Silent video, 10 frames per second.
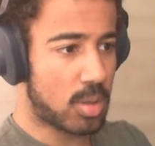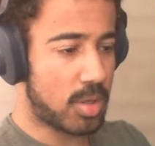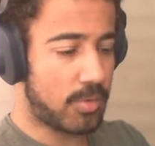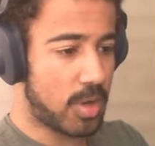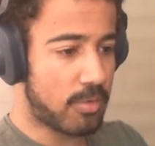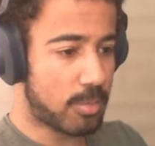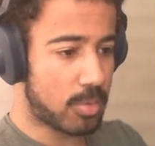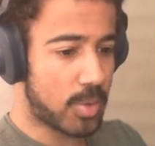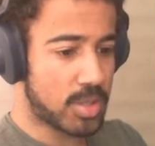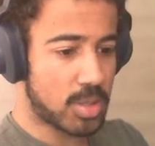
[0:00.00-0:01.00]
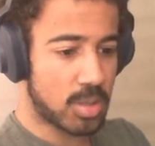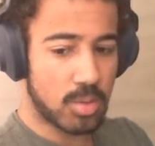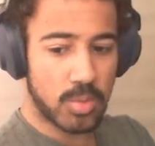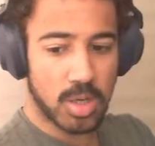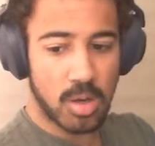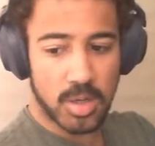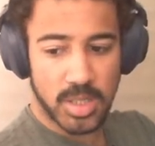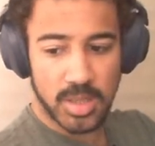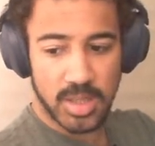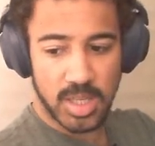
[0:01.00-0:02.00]
if you have a question
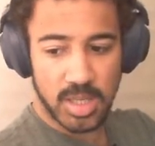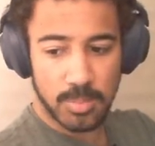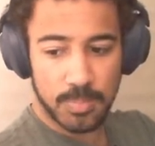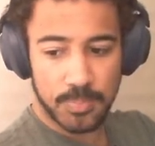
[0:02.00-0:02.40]
regarding the